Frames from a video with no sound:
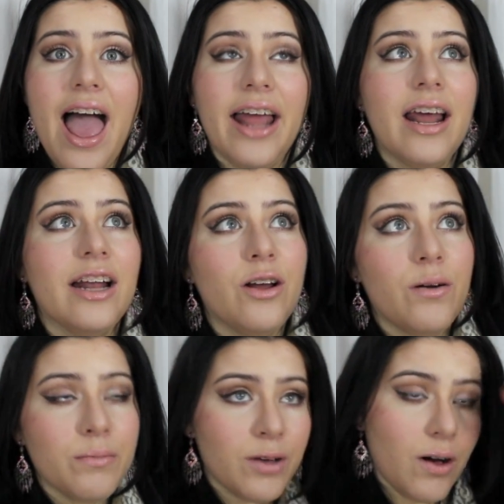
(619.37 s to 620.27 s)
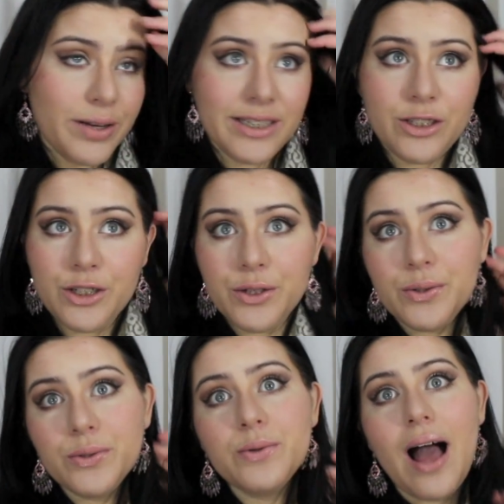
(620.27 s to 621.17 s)
And I know I'm going
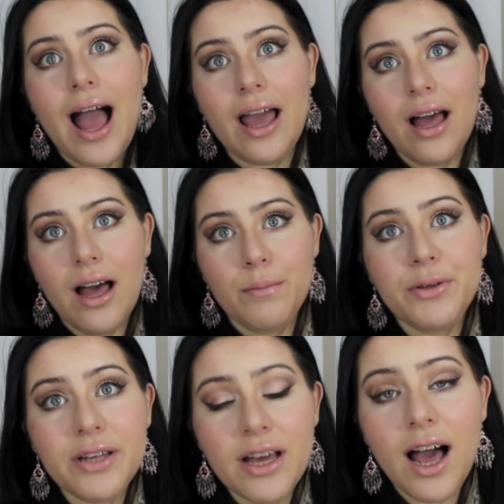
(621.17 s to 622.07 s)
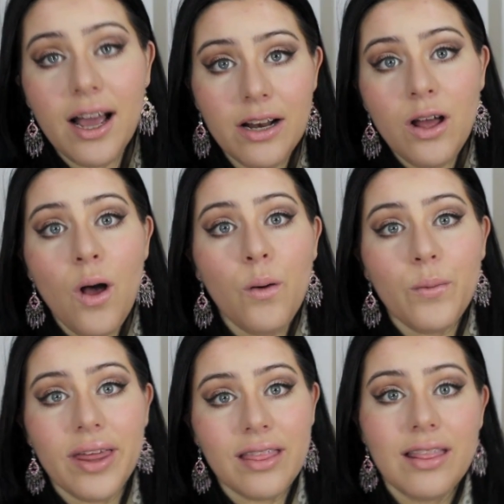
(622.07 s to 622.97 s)
to BeautyCon
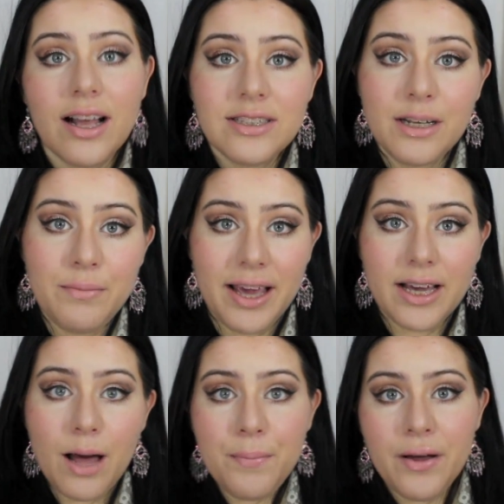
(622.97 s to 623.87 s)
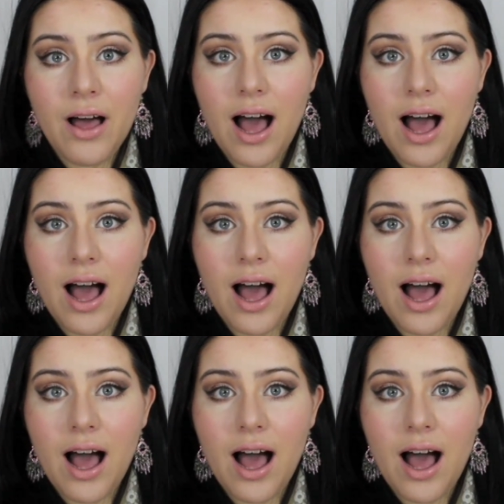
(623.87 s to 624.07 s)
with Luxe and Makeup.